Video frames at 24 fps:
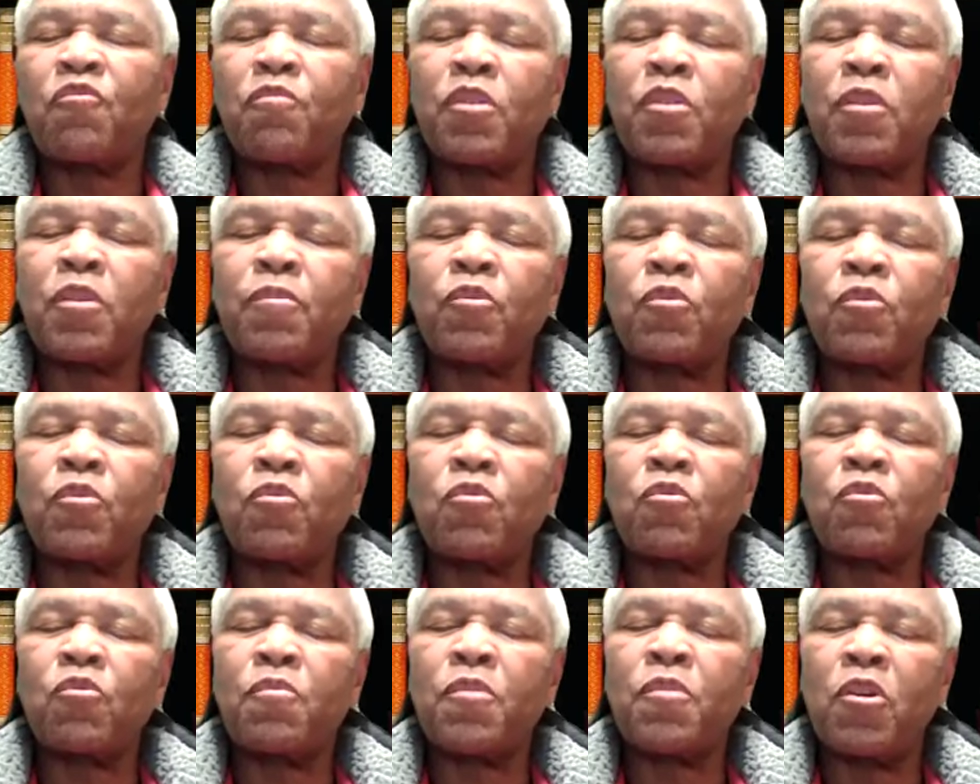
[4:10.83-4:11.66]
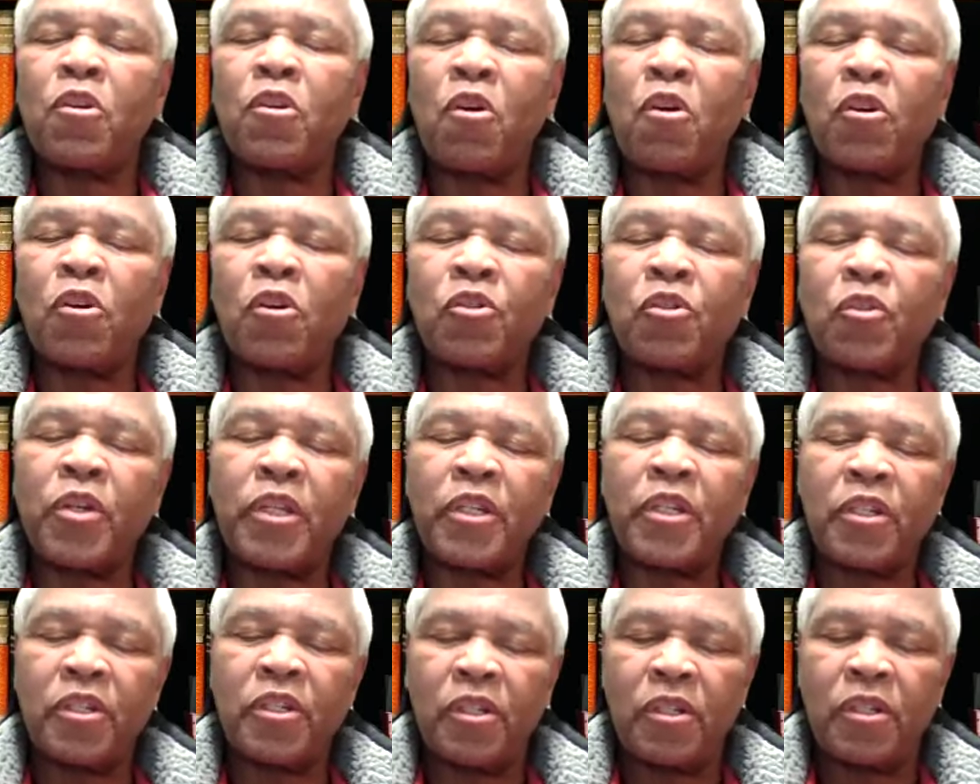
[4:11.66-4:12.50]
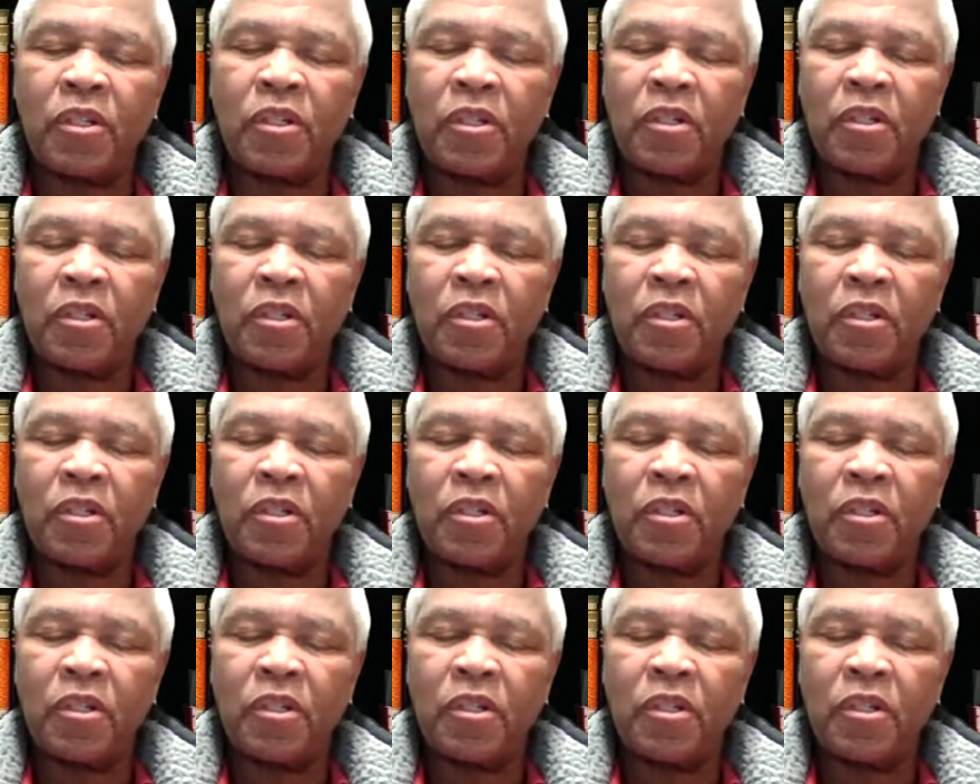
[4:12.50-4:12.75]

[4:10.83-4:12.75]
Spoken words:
people who belong to it.